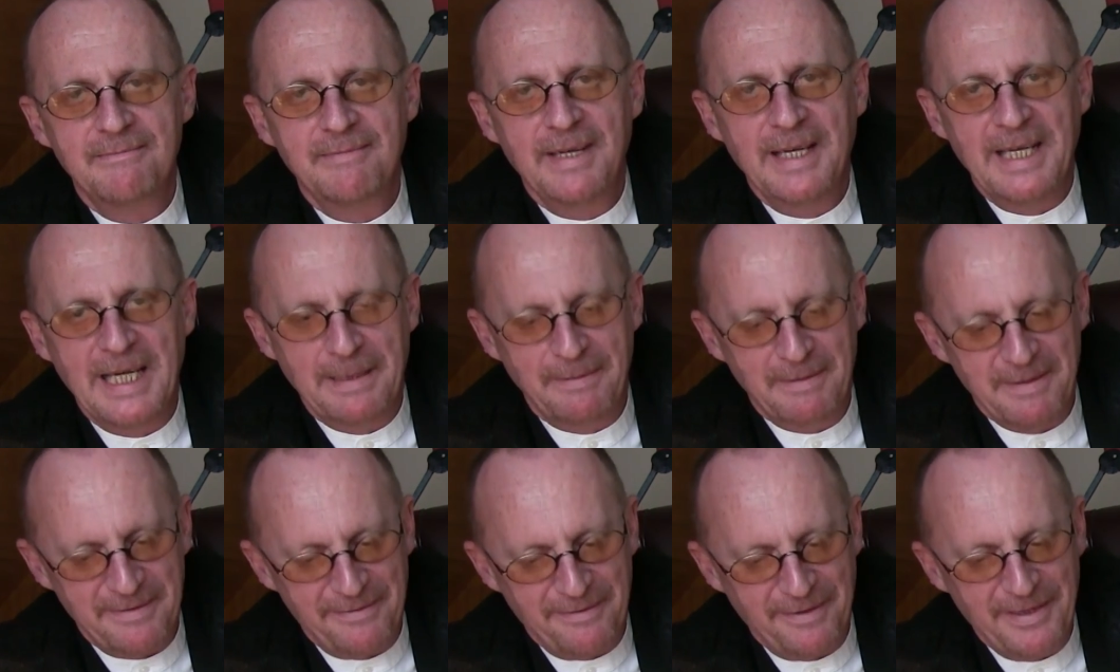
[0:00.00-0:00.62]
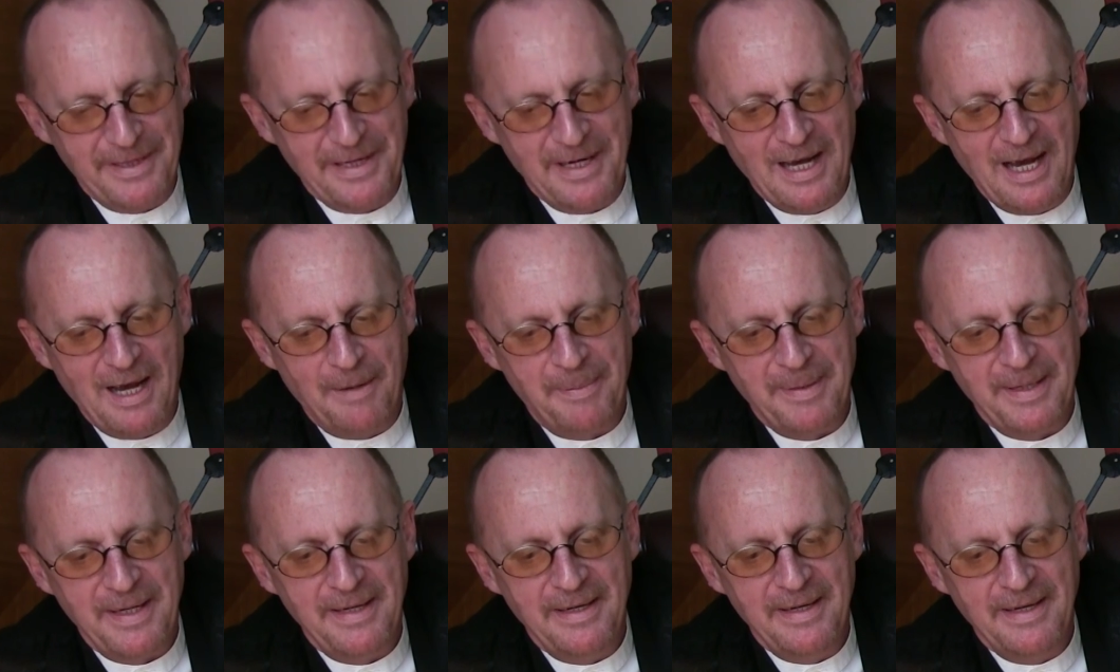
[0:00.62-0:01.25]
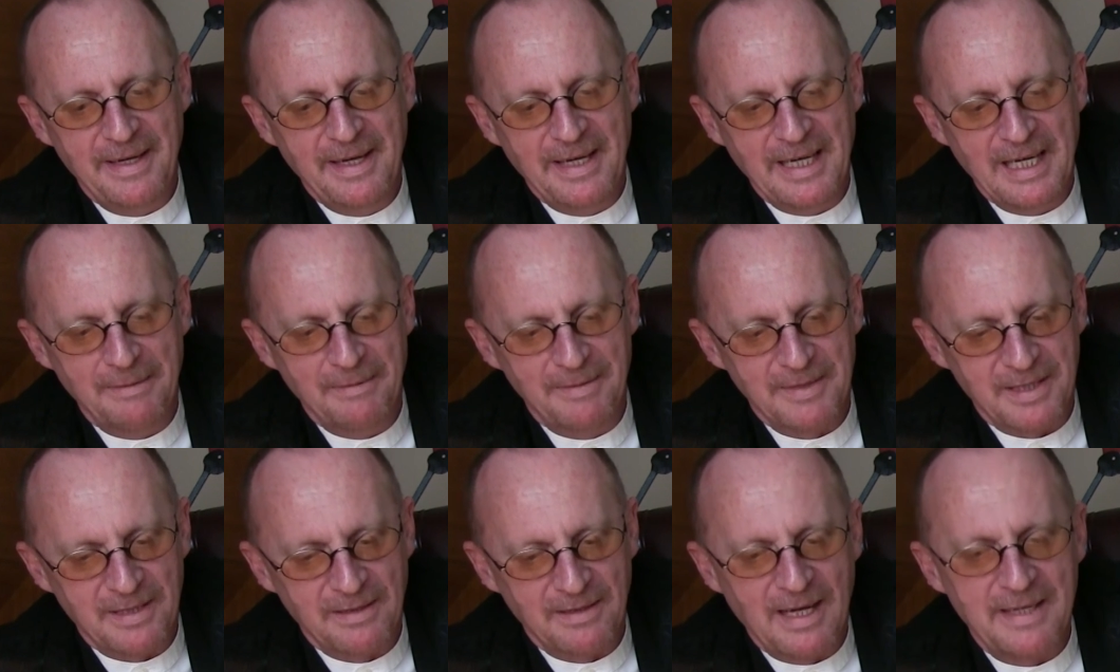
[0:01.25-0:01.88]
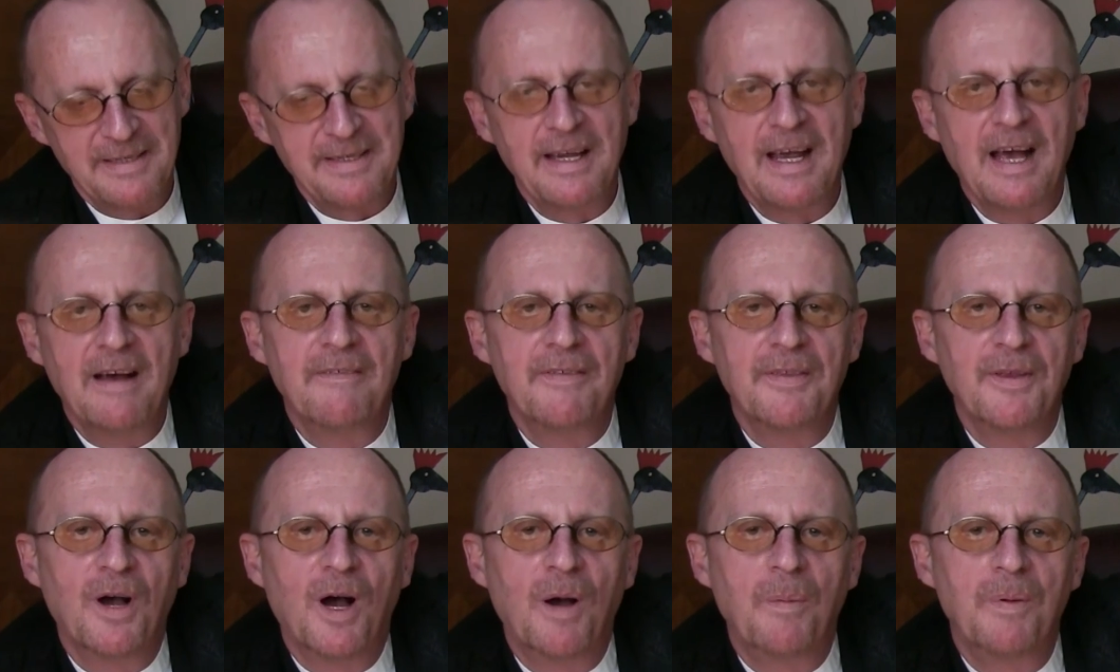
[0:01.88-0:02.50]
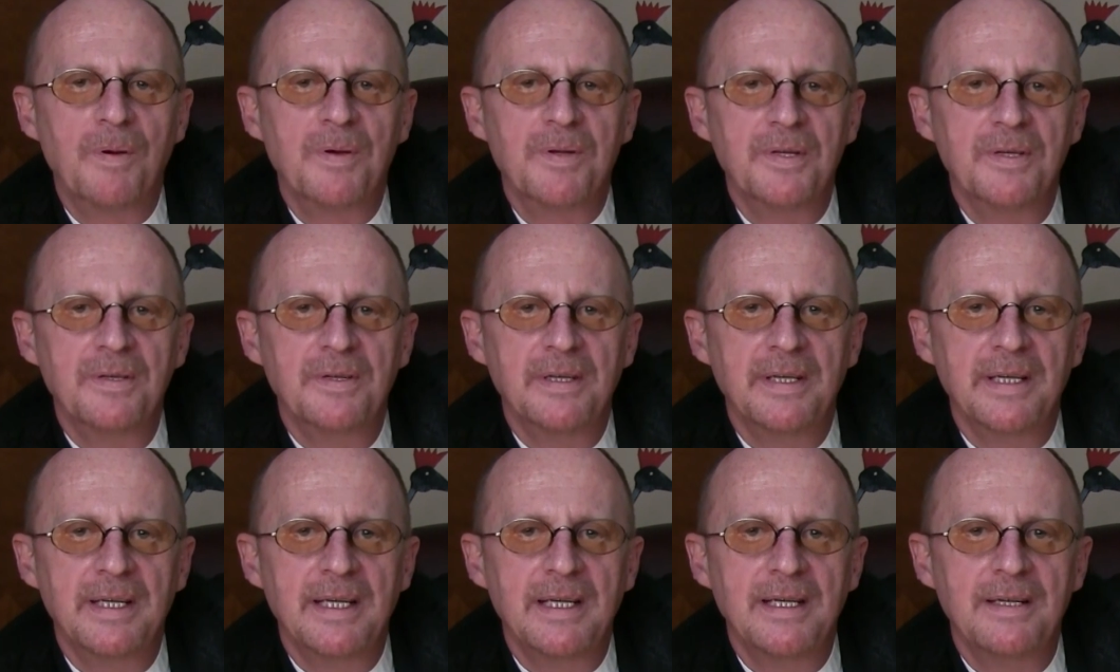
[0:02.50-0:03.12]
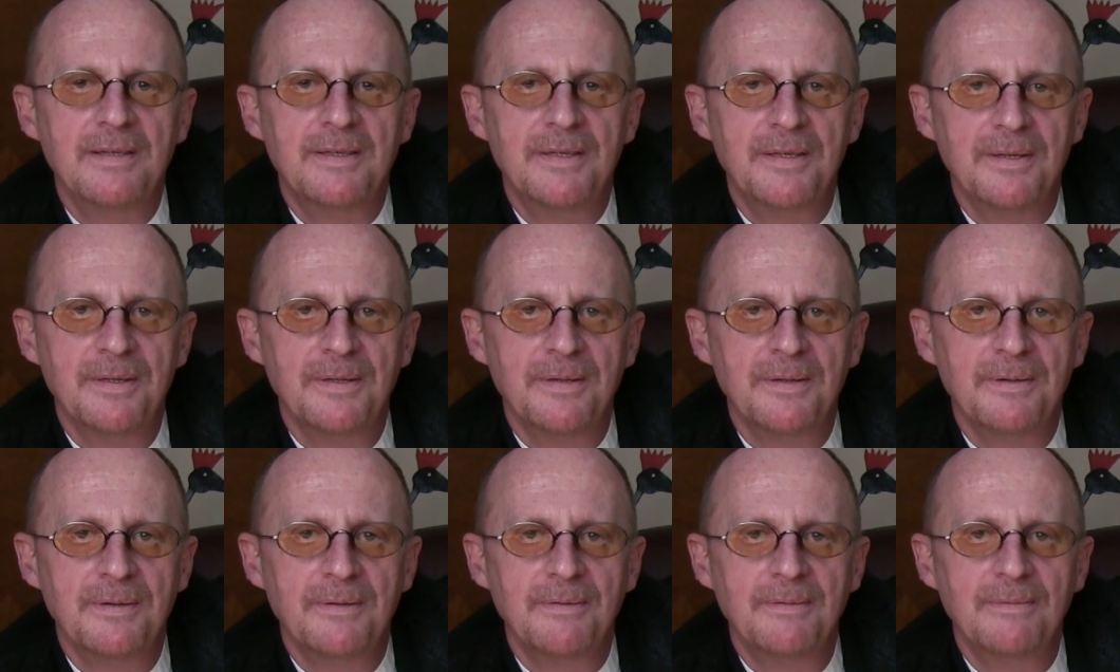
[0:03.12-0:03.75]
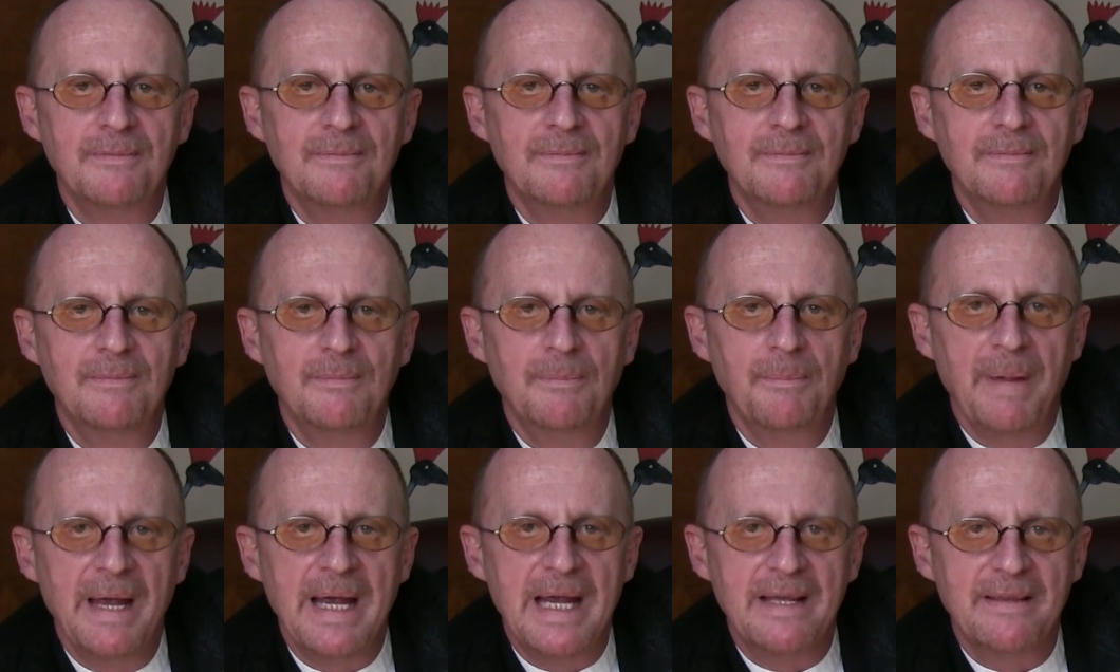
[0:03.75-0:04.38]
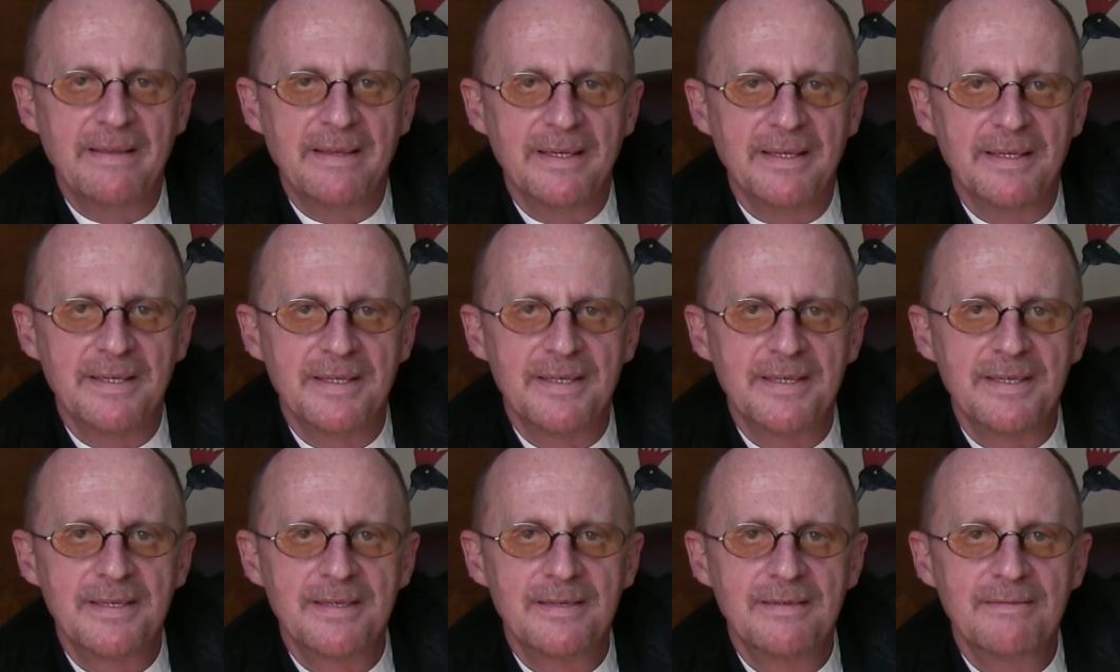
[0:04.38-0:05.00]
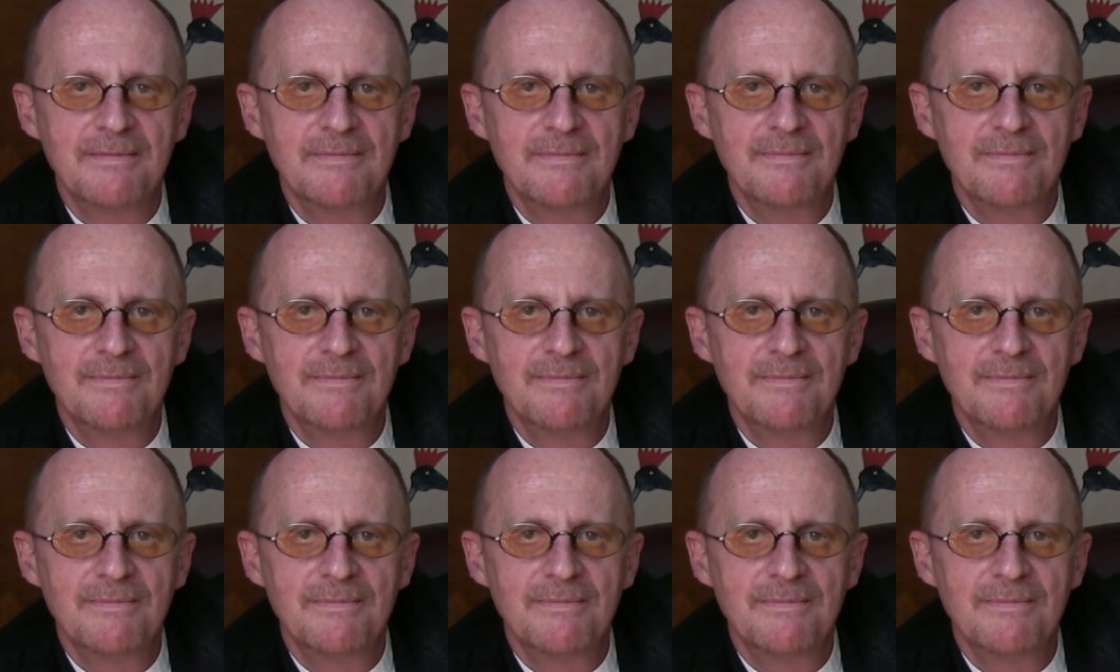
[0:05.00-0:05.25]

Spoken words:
And I was very happy, and I was glad to have the opportunity to make this